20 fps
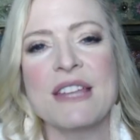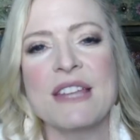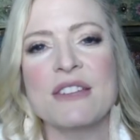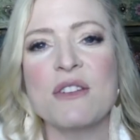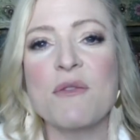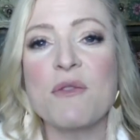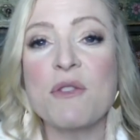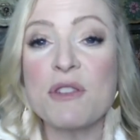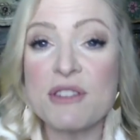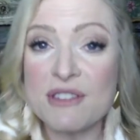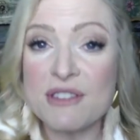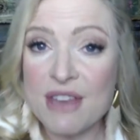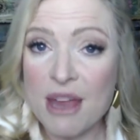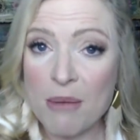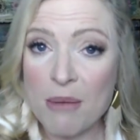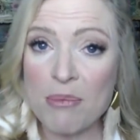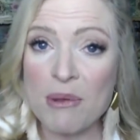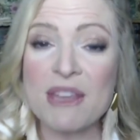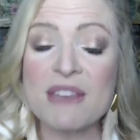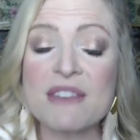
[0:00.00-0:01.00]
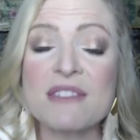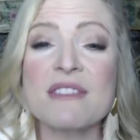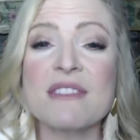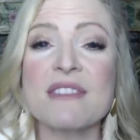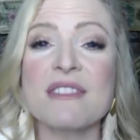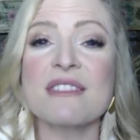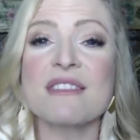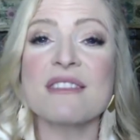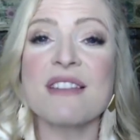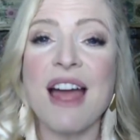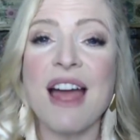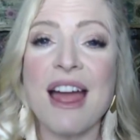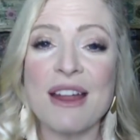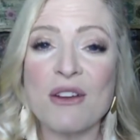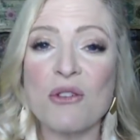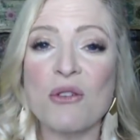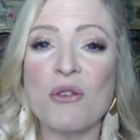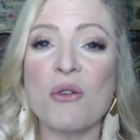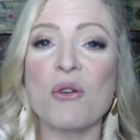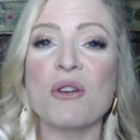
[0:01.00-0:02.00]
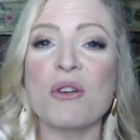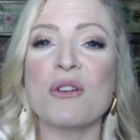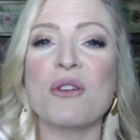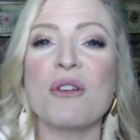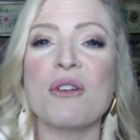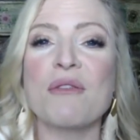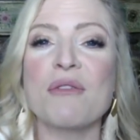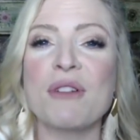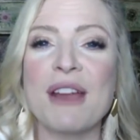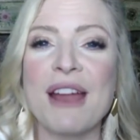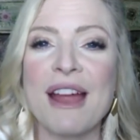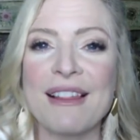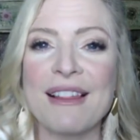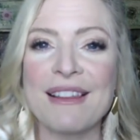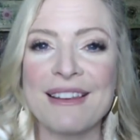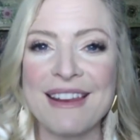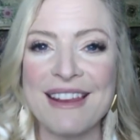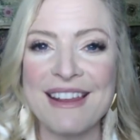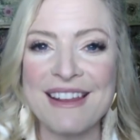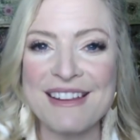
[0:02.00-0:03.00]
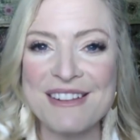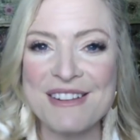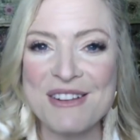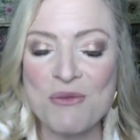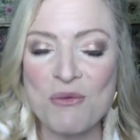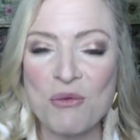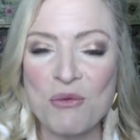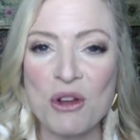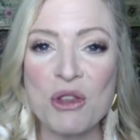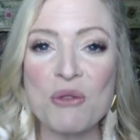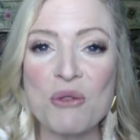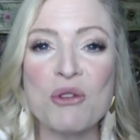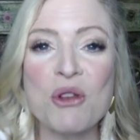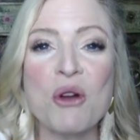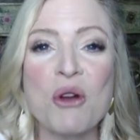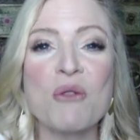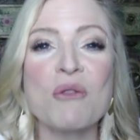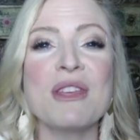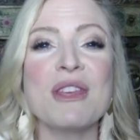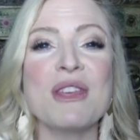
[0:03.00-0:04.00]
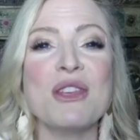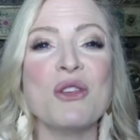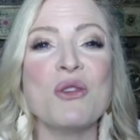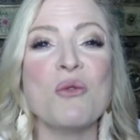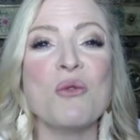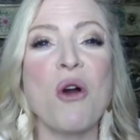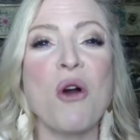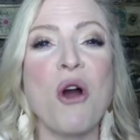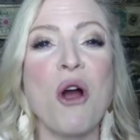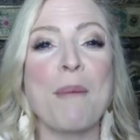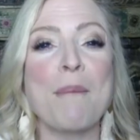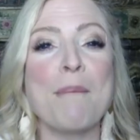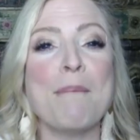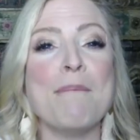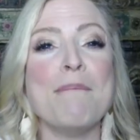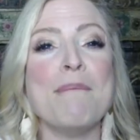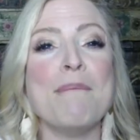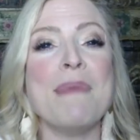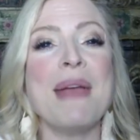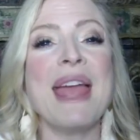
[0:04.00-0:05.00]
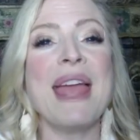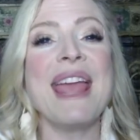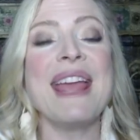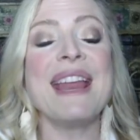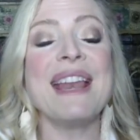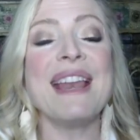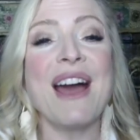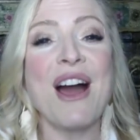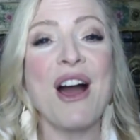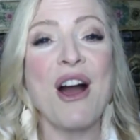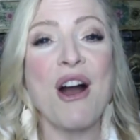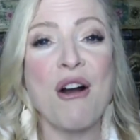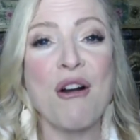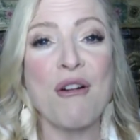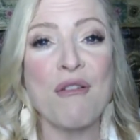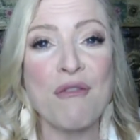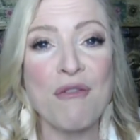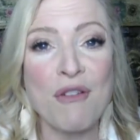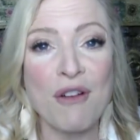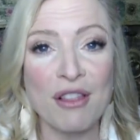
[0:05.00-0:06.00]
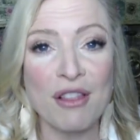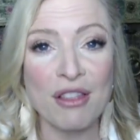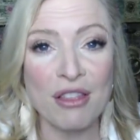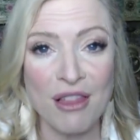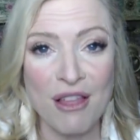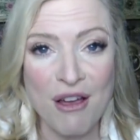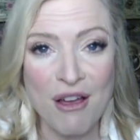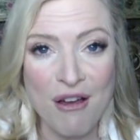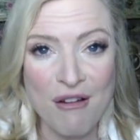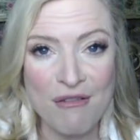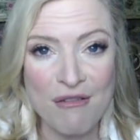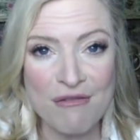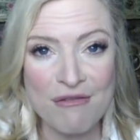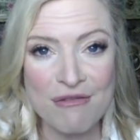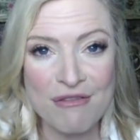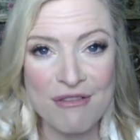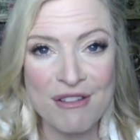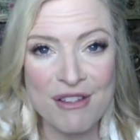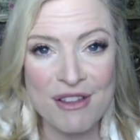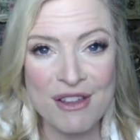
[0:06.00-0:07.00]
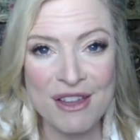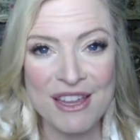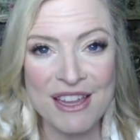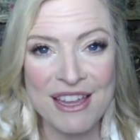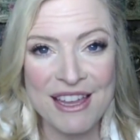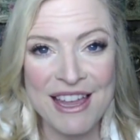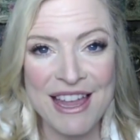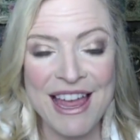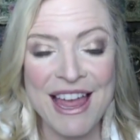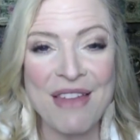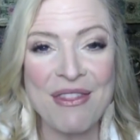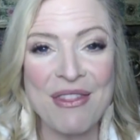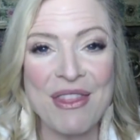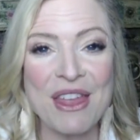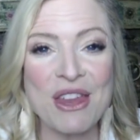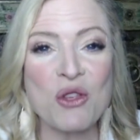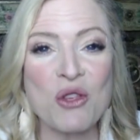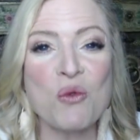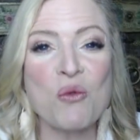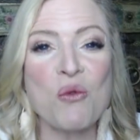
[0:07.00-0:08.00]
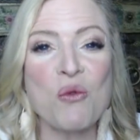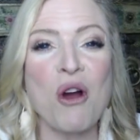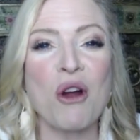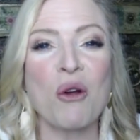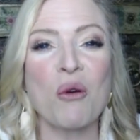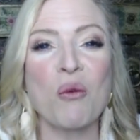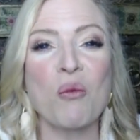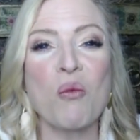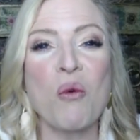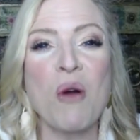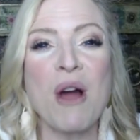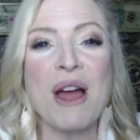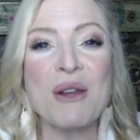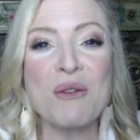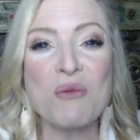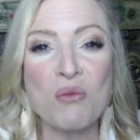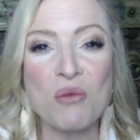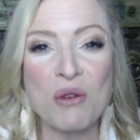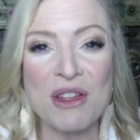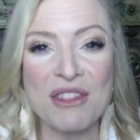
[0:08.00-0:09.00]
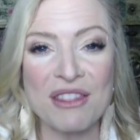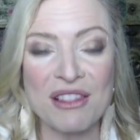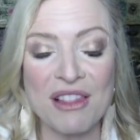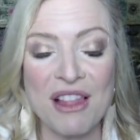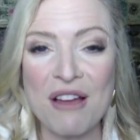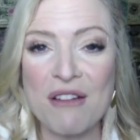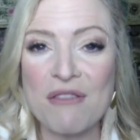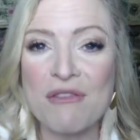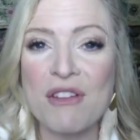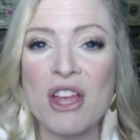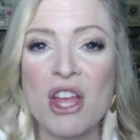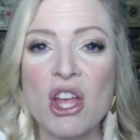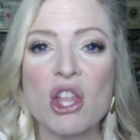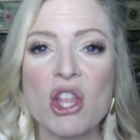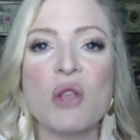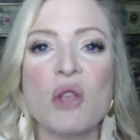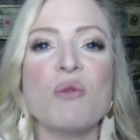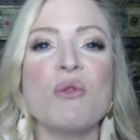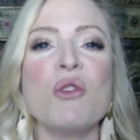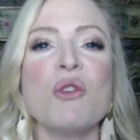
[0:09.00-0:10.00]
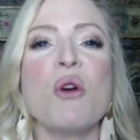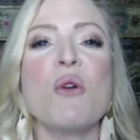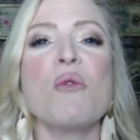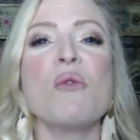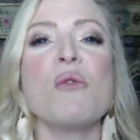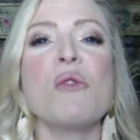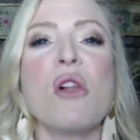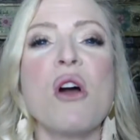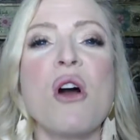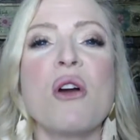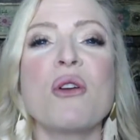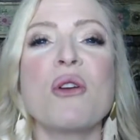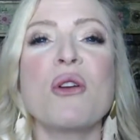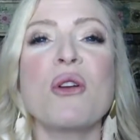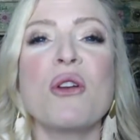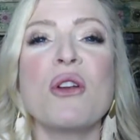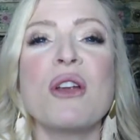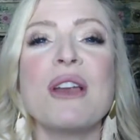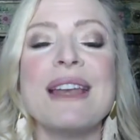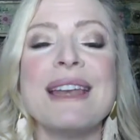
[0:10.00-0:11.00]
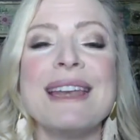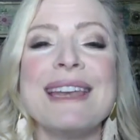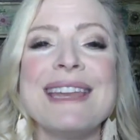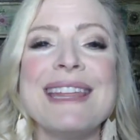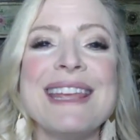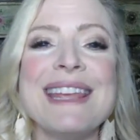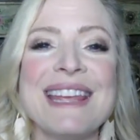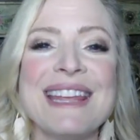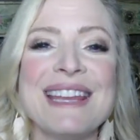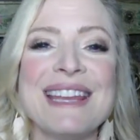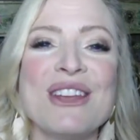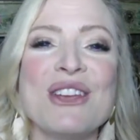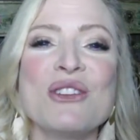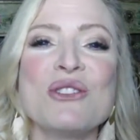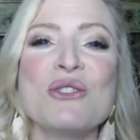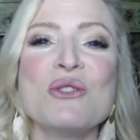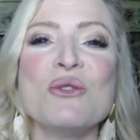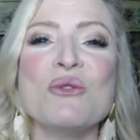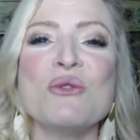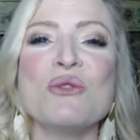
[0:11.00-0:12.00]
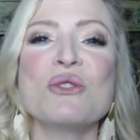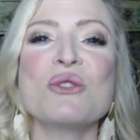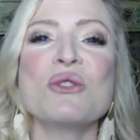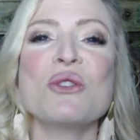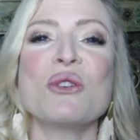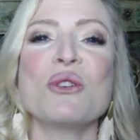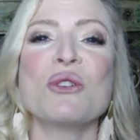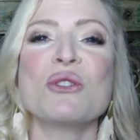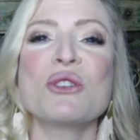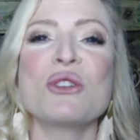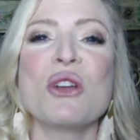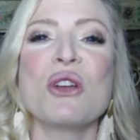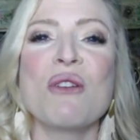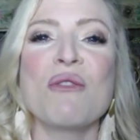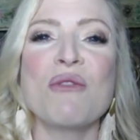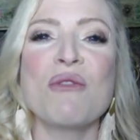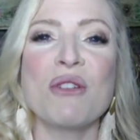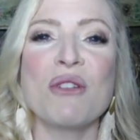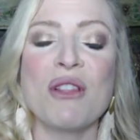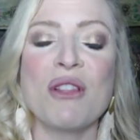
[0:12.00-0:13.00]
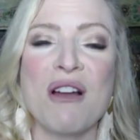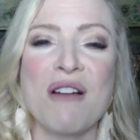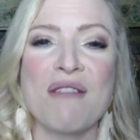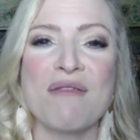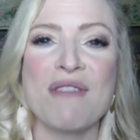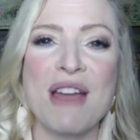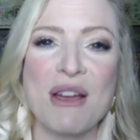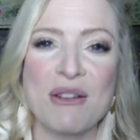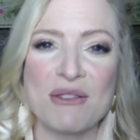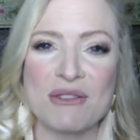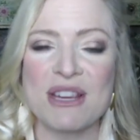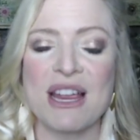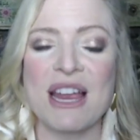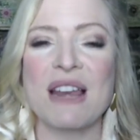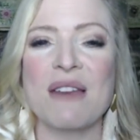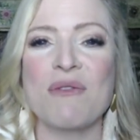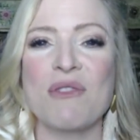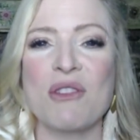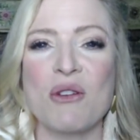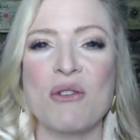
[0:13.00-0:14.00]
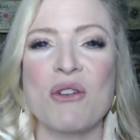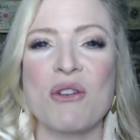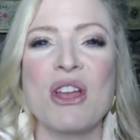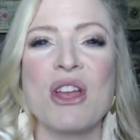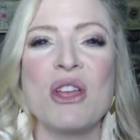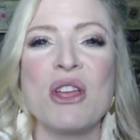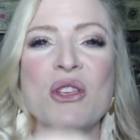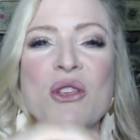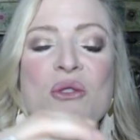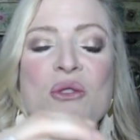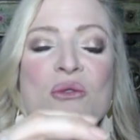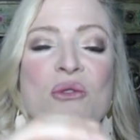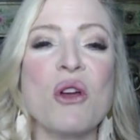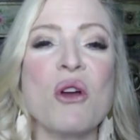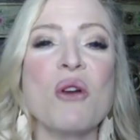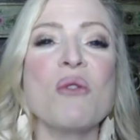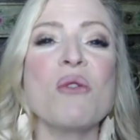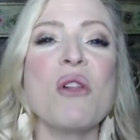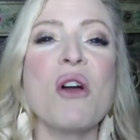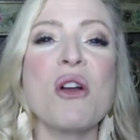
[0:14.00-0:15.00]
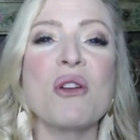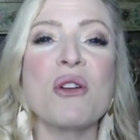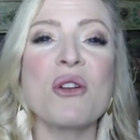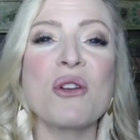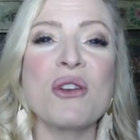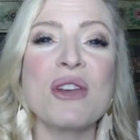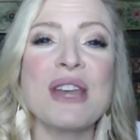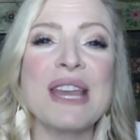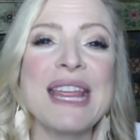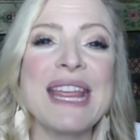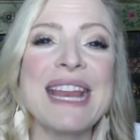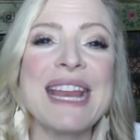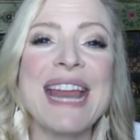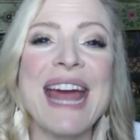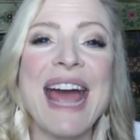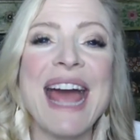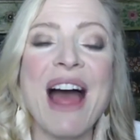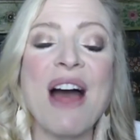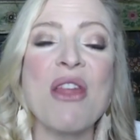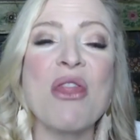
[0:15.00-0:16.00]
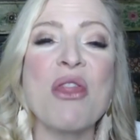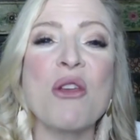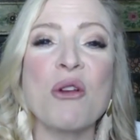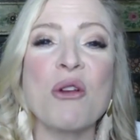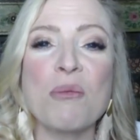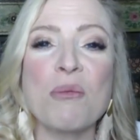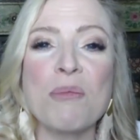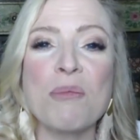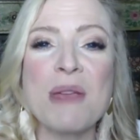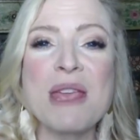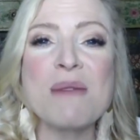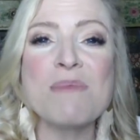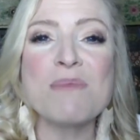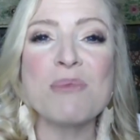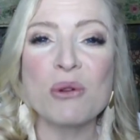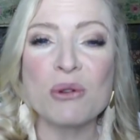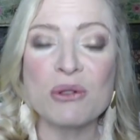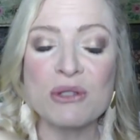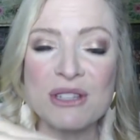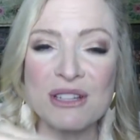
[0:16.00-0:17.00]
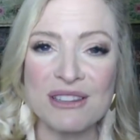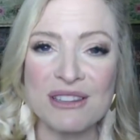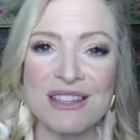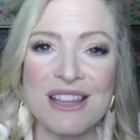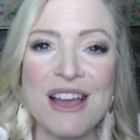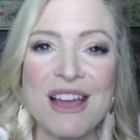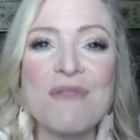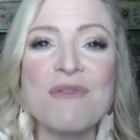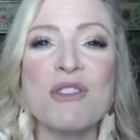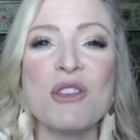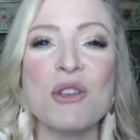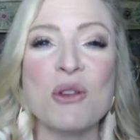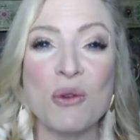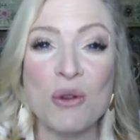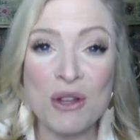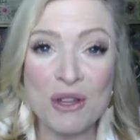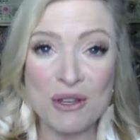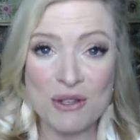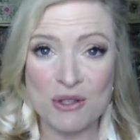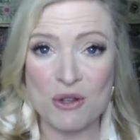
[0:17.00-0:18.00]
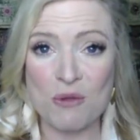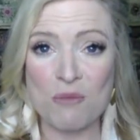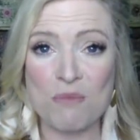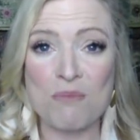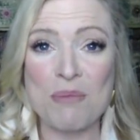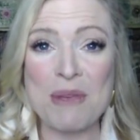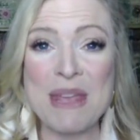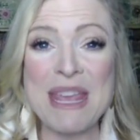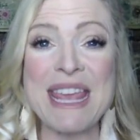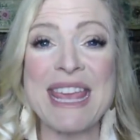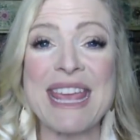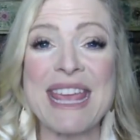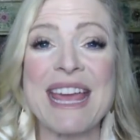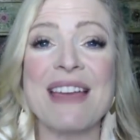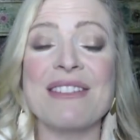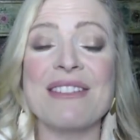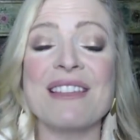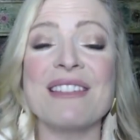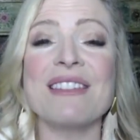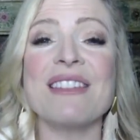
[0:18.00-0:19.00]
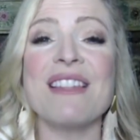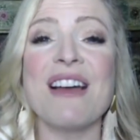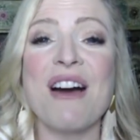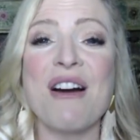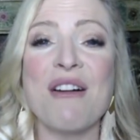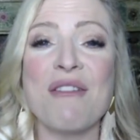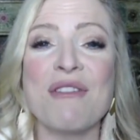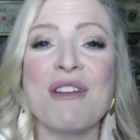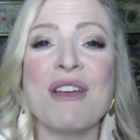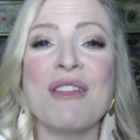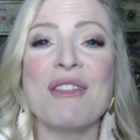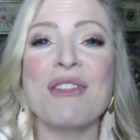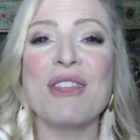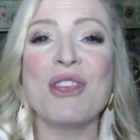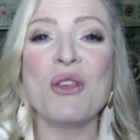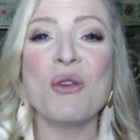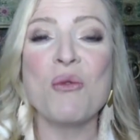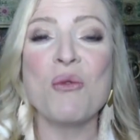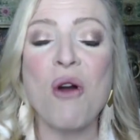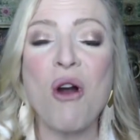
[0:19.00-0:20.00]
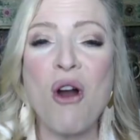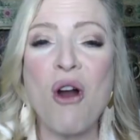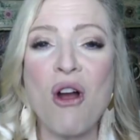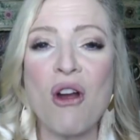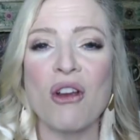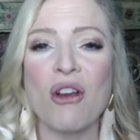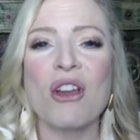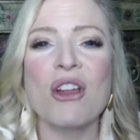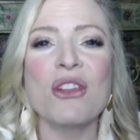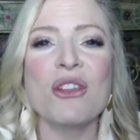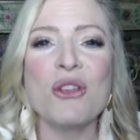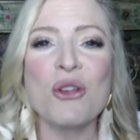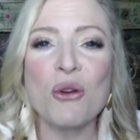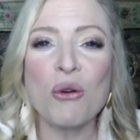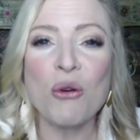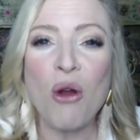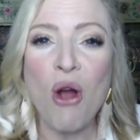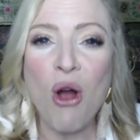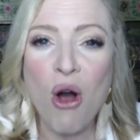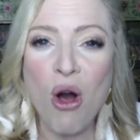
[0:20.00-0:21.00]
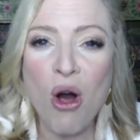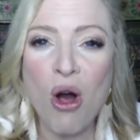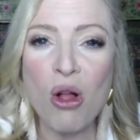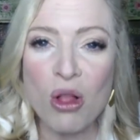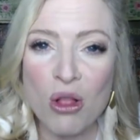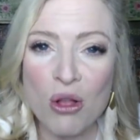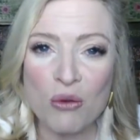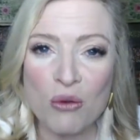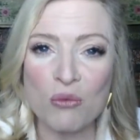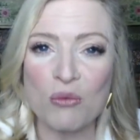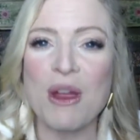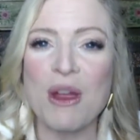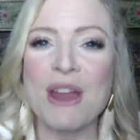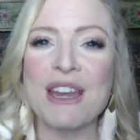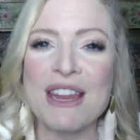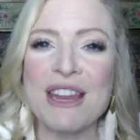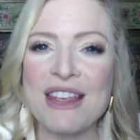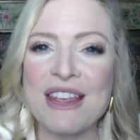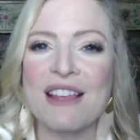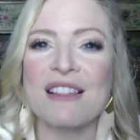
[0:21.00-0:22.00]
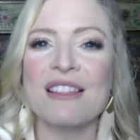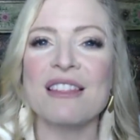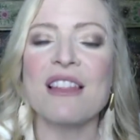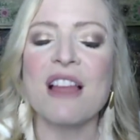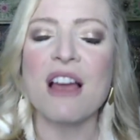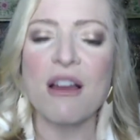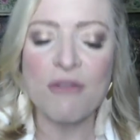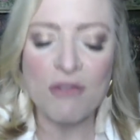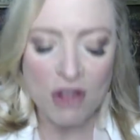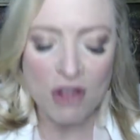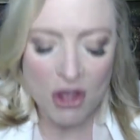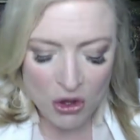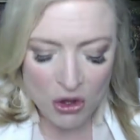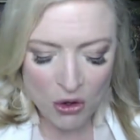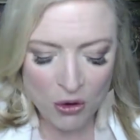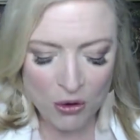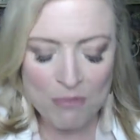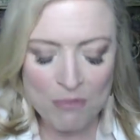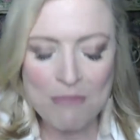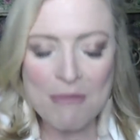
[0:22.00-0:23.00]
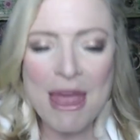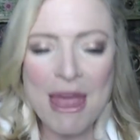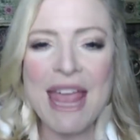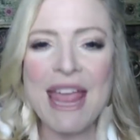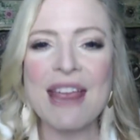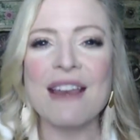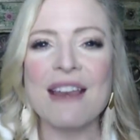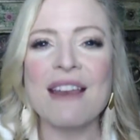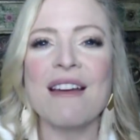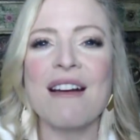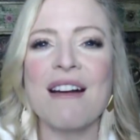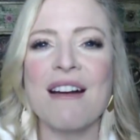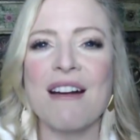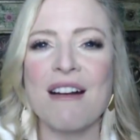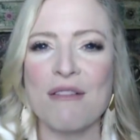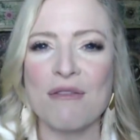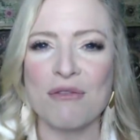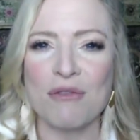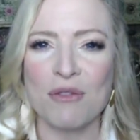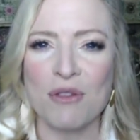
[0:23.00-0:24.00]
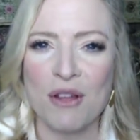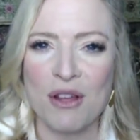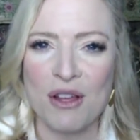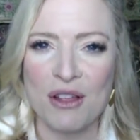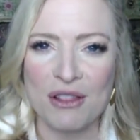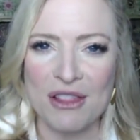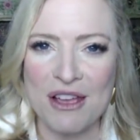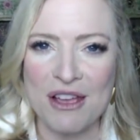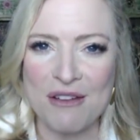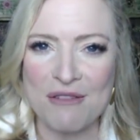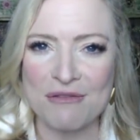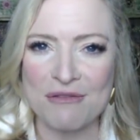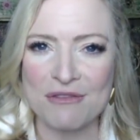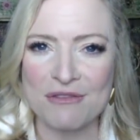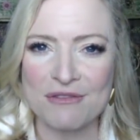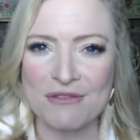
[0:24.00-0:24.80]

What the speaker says: So if you step into this higher order of reality, where you know that you are made of love, that you are one with love, you no longer need to search for love outside of you. You no longer need other people to love you to be the love that you are. You're already love. You're made of love.